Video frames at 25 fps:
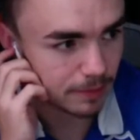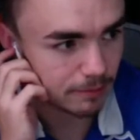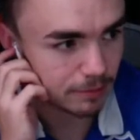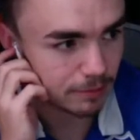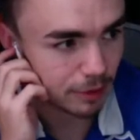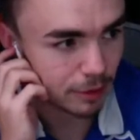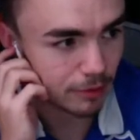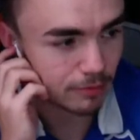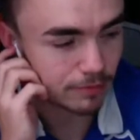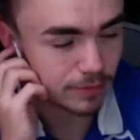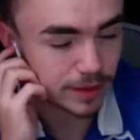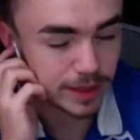
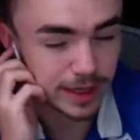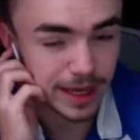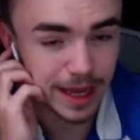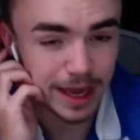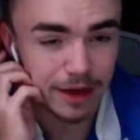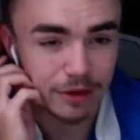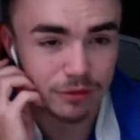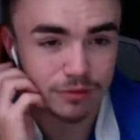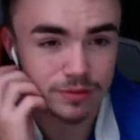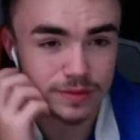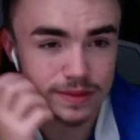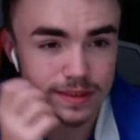Pompey
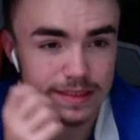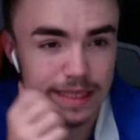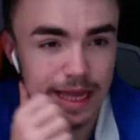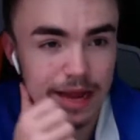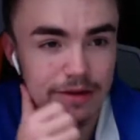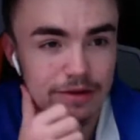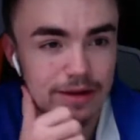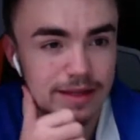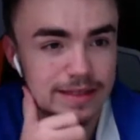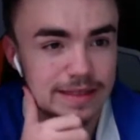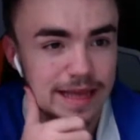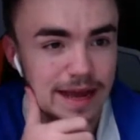now
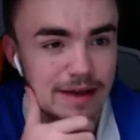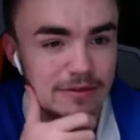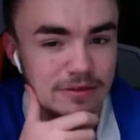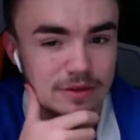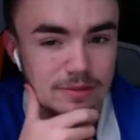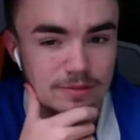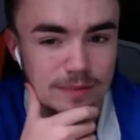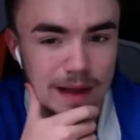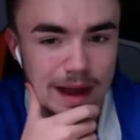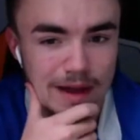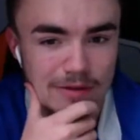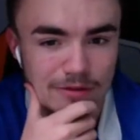staring down
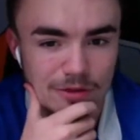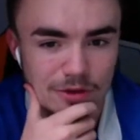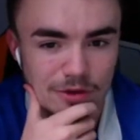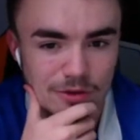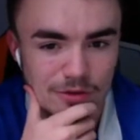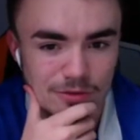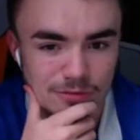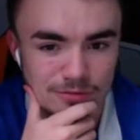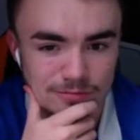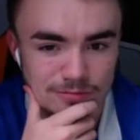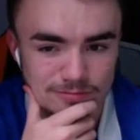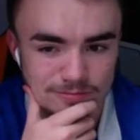the
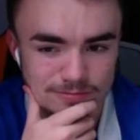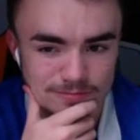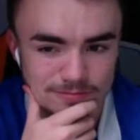barrel.